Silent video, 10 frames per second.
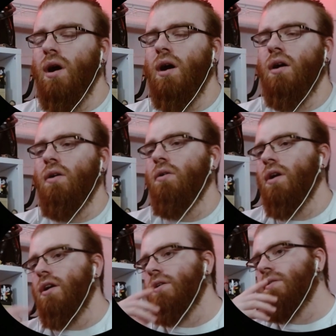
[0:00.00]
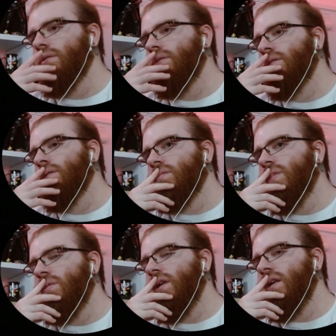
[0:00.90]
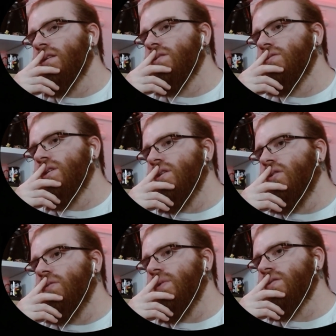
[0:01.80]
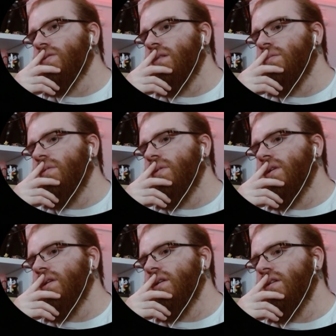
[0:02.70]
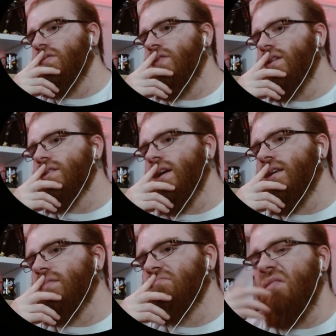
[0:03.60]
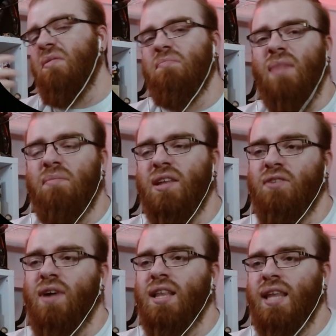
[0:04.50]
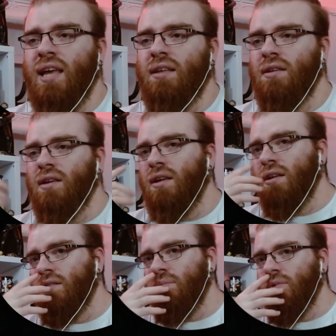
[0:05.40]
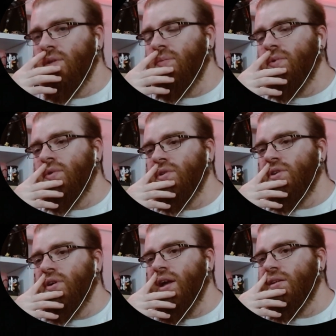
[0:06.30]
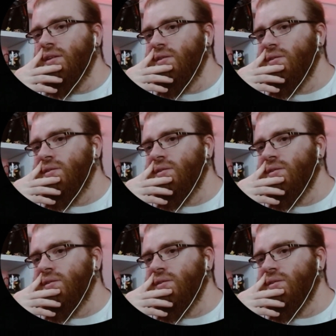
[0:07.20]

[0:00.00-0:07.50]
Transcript: Wow, okay. Maybe he's losing hope as well. Maybe he feels like maybe it might be the right thing to put a bullet in your head.